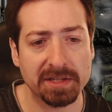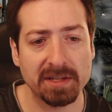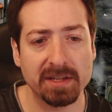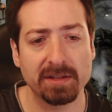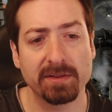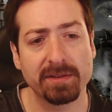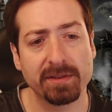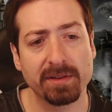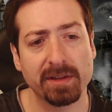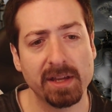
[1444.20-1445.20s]
it
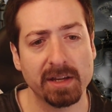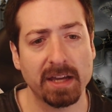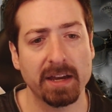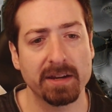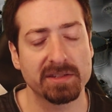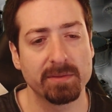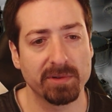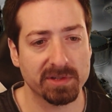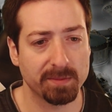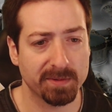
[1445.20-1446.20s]
can
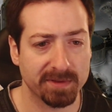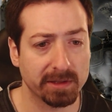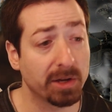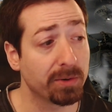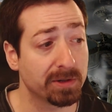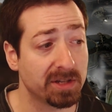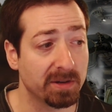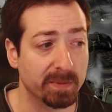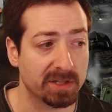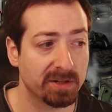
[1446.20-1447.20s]
assemble some of the lower
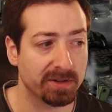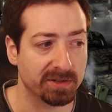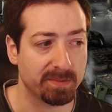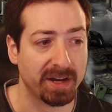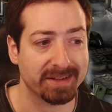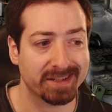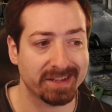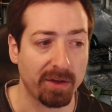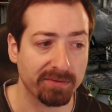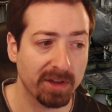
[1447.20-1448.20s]
tier materials by
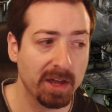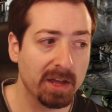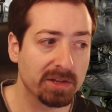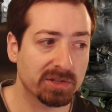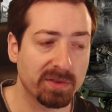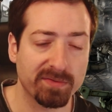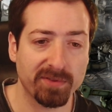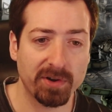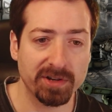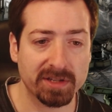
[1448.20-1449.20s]
itself. So the
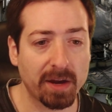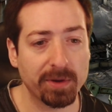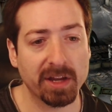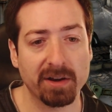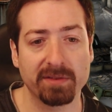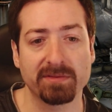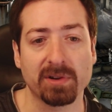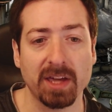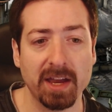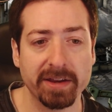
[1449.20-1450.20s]
furnace that we get on
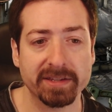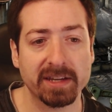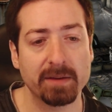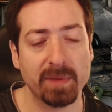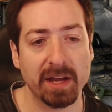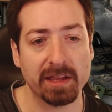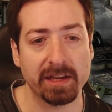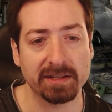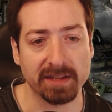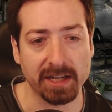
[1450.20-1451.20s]
Vulcanus can make
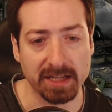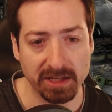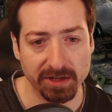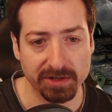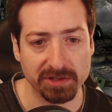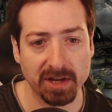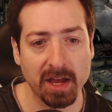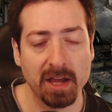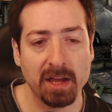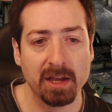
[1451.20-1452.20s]
things like gears
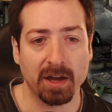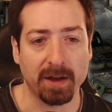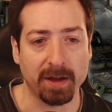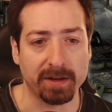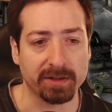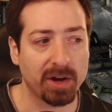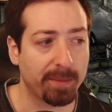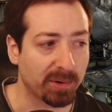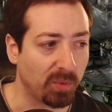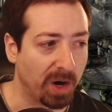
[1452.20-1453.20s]
and
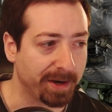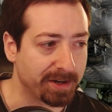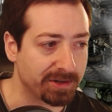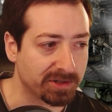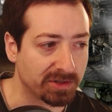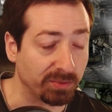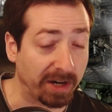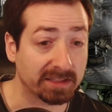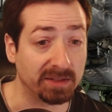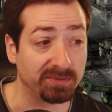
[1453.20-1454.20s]
copper wires
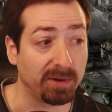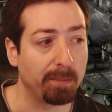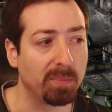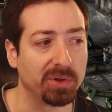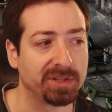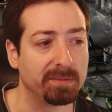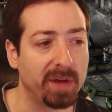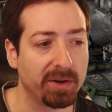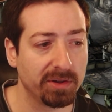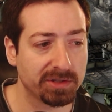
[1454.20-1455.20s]
directly from molten
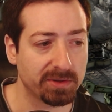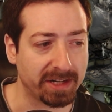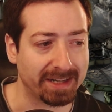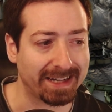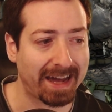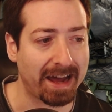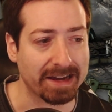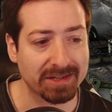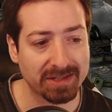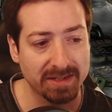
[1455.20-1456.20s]
metal, so it can
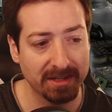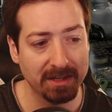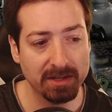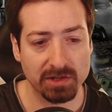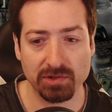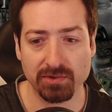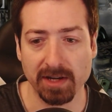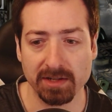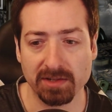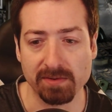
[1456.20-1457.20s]
cast
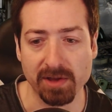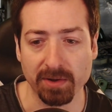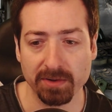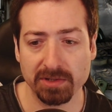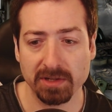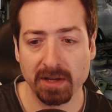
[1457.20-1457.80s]
straight to those.